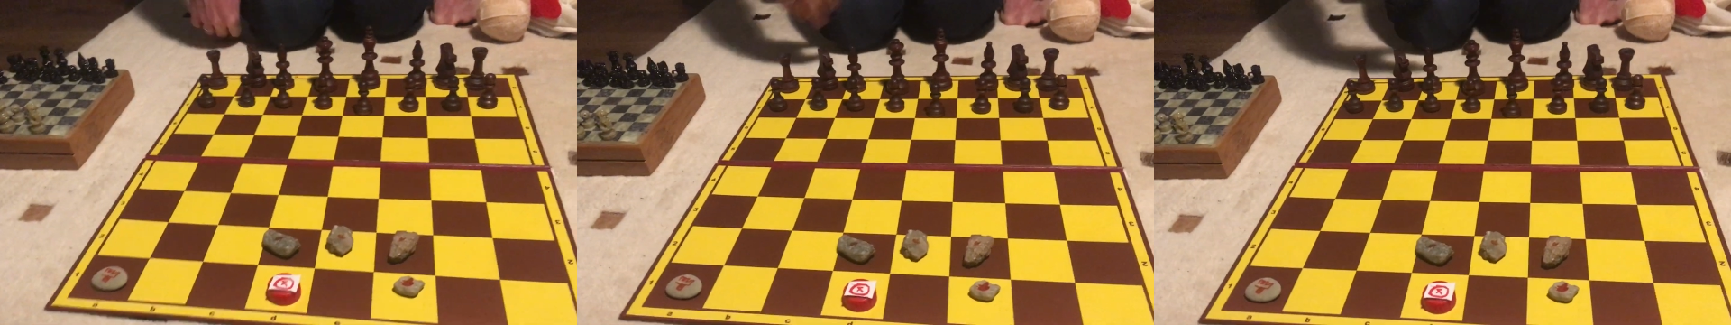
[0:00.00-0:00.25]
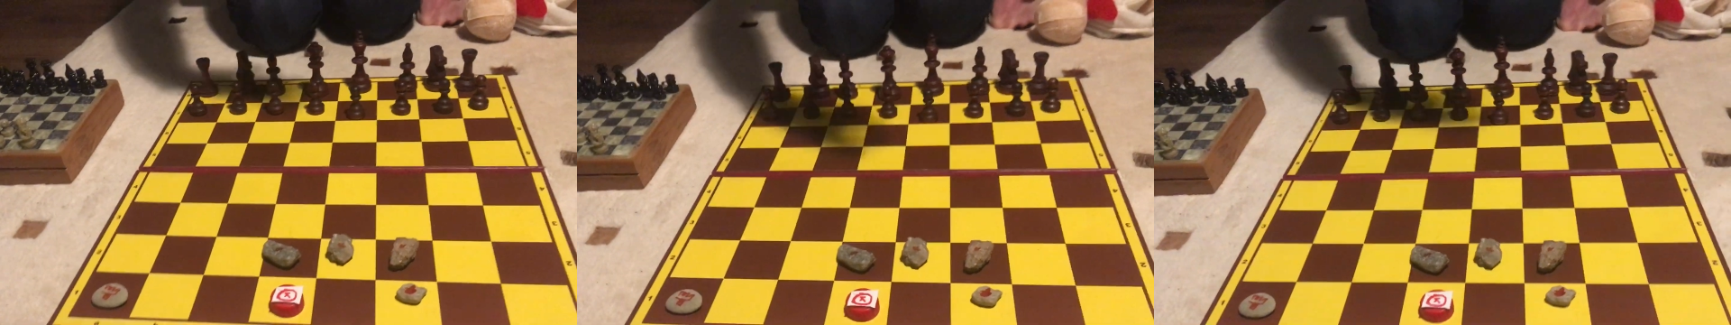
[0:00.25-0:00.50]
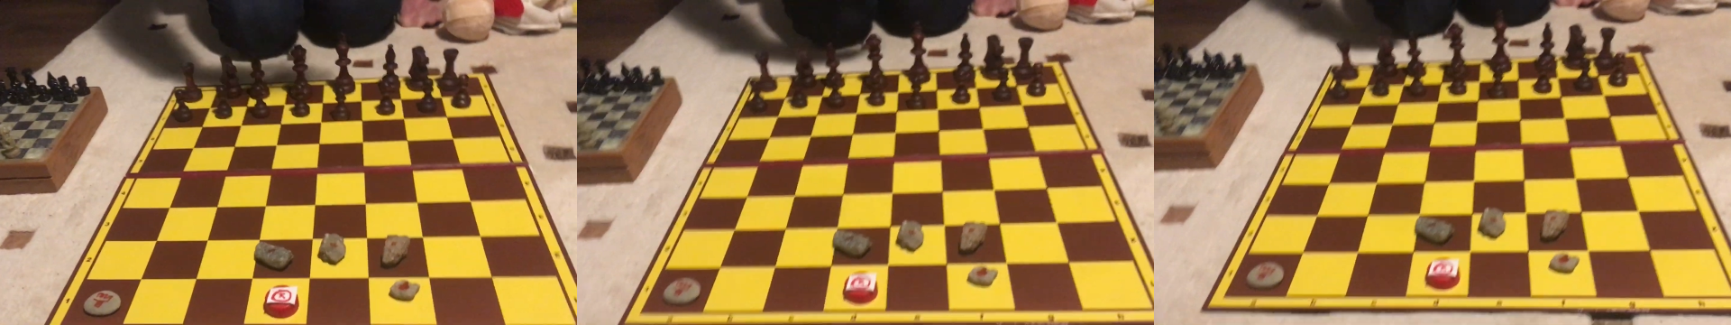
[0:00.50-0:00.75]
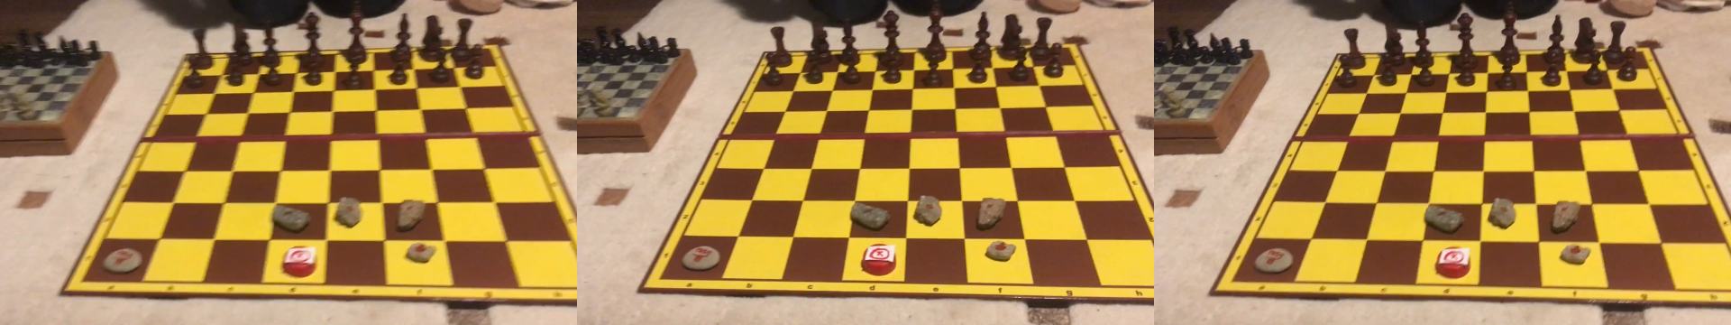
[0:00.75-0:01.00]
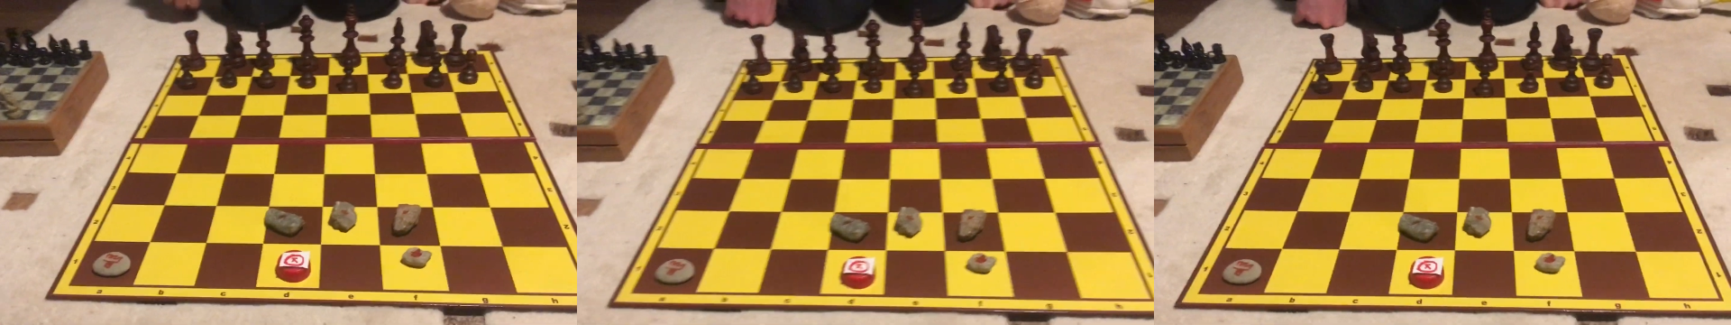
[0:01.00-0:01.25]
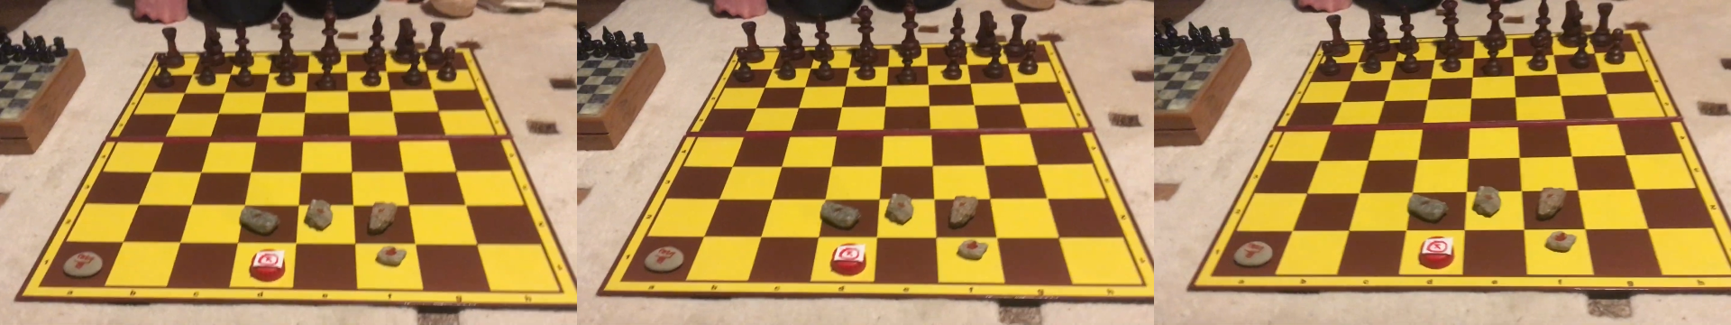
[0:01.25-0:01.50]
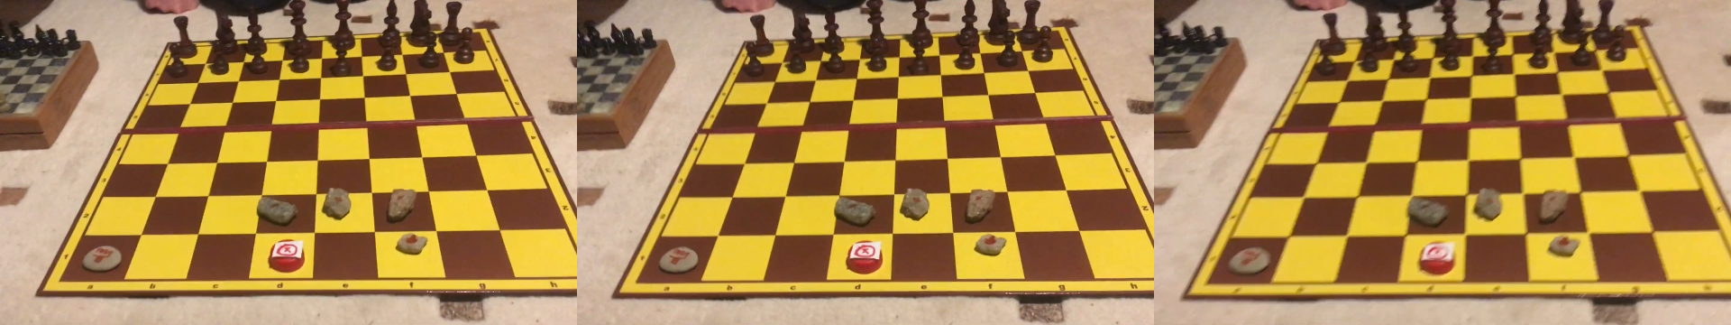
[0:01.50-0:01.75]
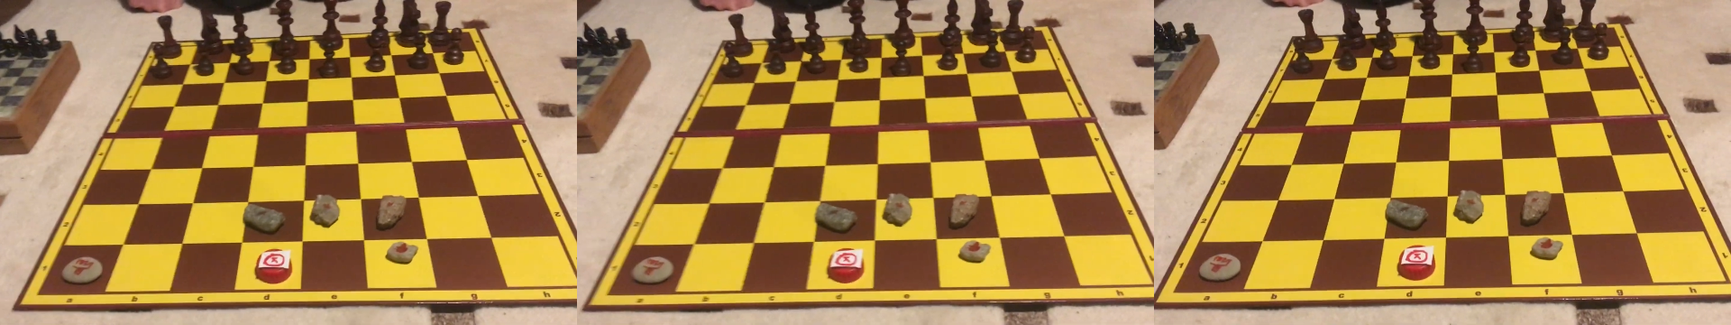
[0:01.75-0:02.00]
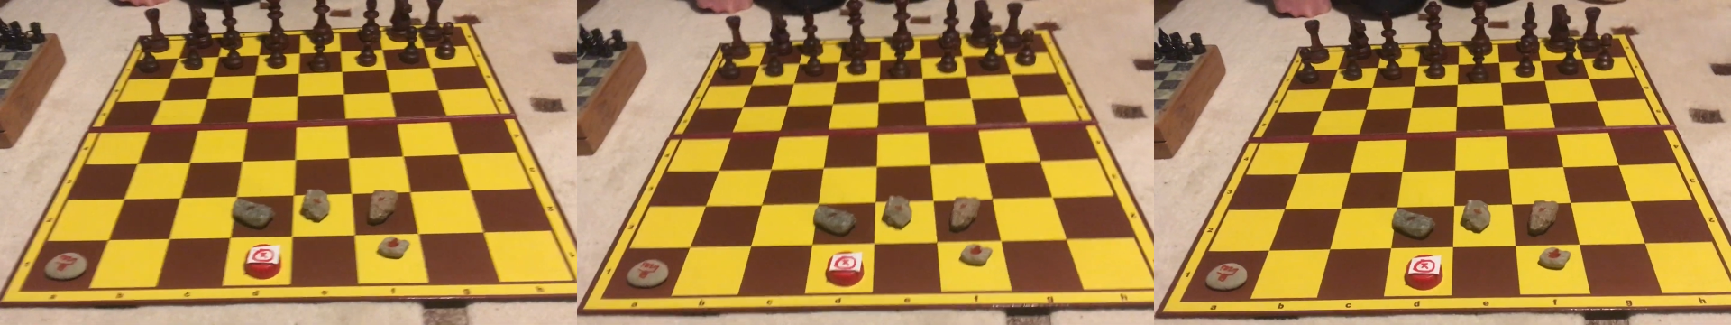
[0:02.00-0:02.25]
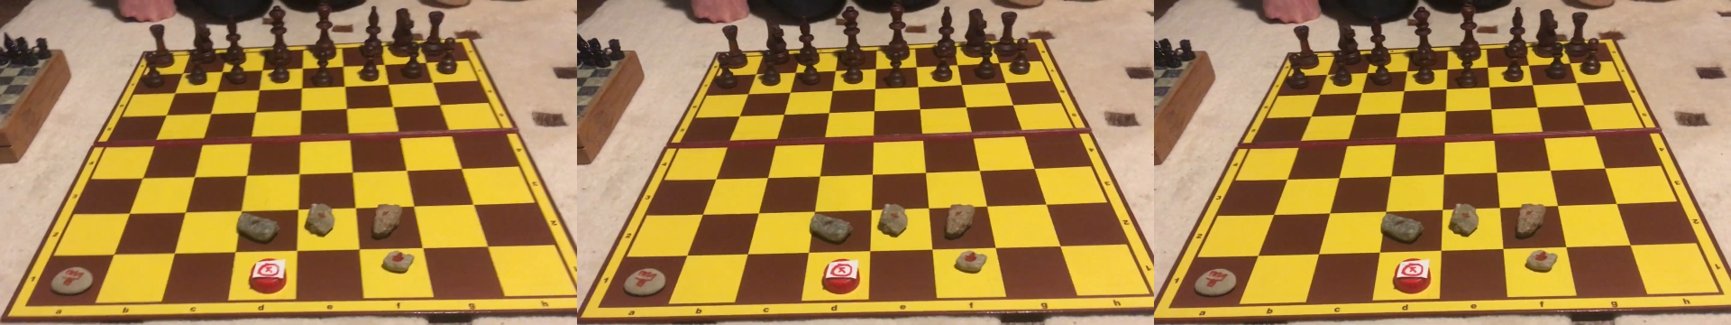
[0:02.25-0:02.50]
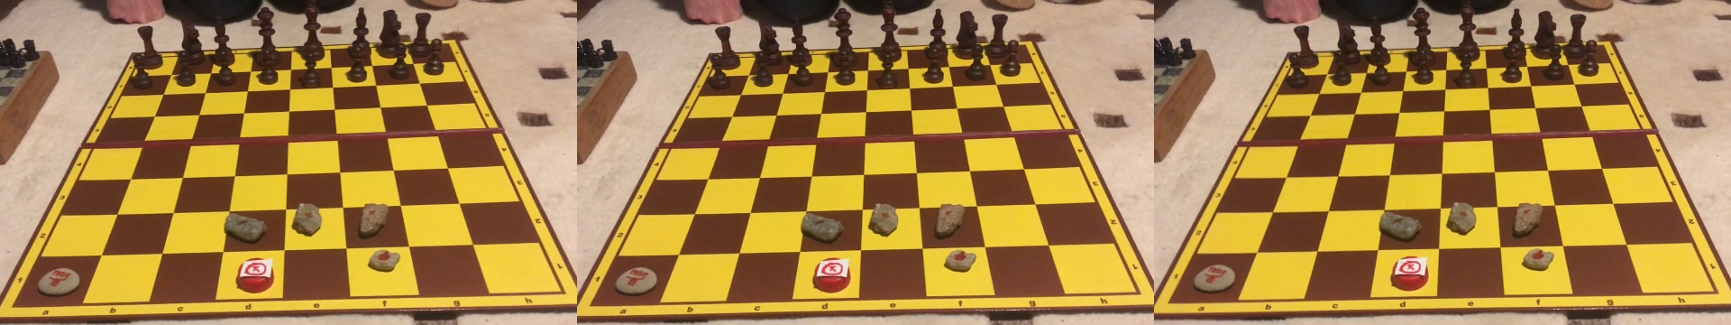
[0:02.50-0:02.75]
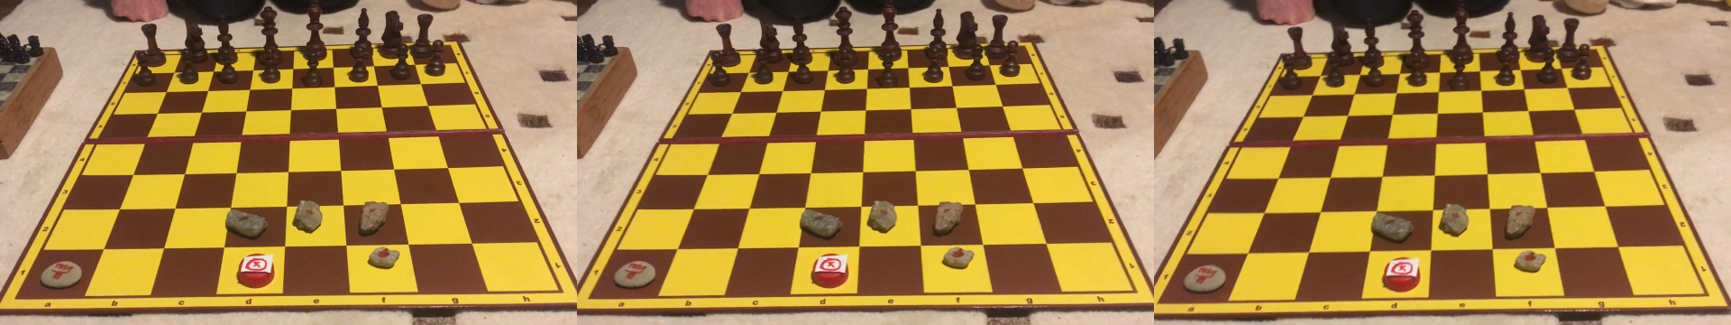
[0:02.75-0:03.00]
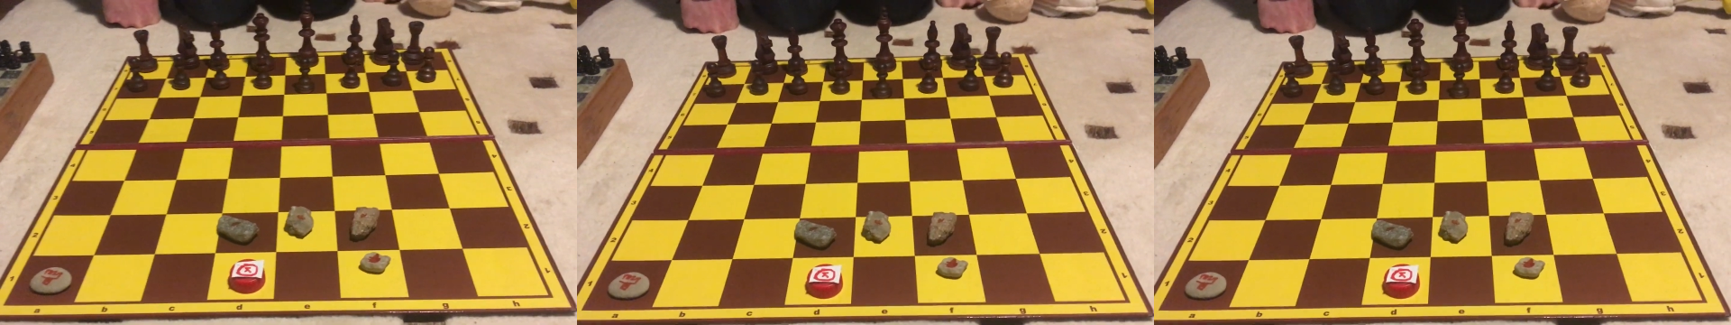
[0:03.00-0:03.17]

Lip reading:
[unreadable: no face in view]